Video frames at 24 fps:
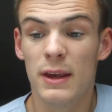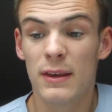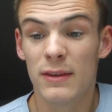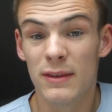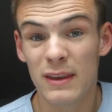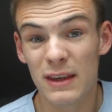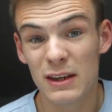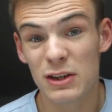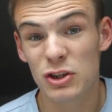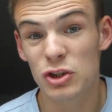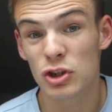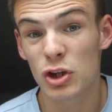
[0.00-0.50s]

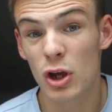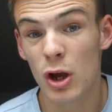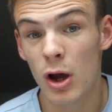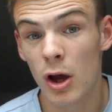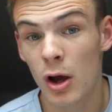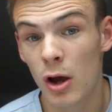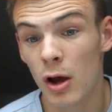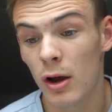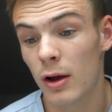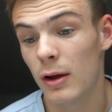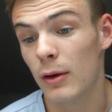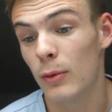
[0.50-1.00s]
this
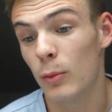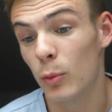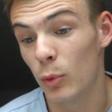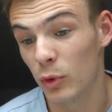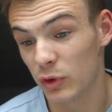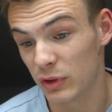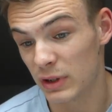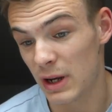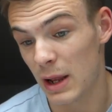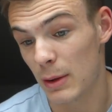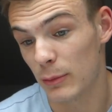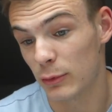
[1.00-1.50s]
shirt
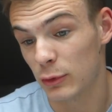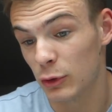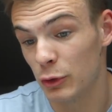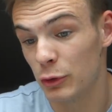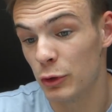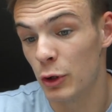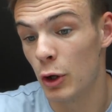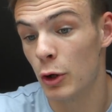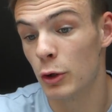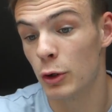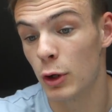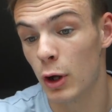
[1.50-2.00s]
was an absolute
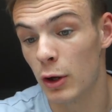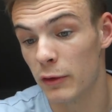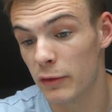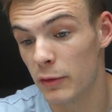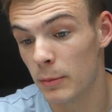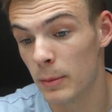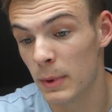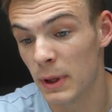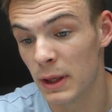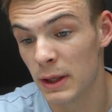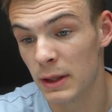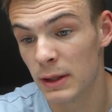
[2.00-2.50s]
no-go
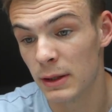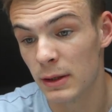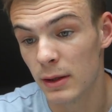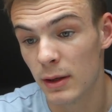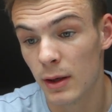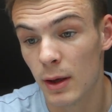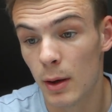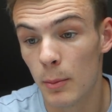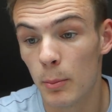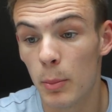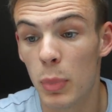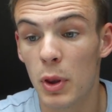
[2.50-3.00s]
for me,
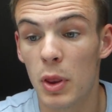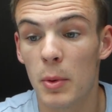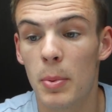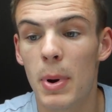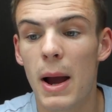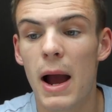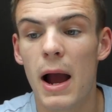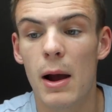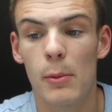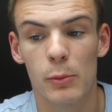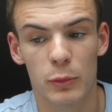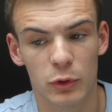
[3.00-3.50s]
but the
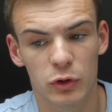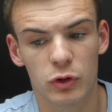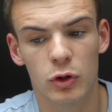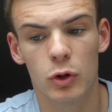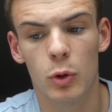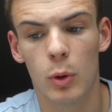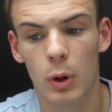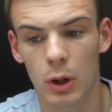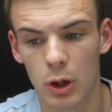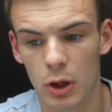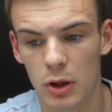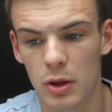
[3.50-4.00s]
pattern was
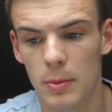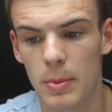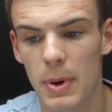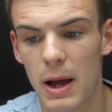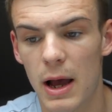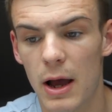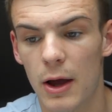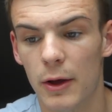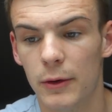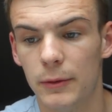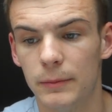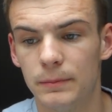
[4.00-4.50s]
cool. I like the
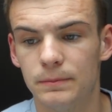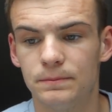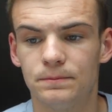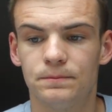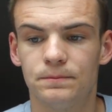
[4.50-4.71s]
pattern.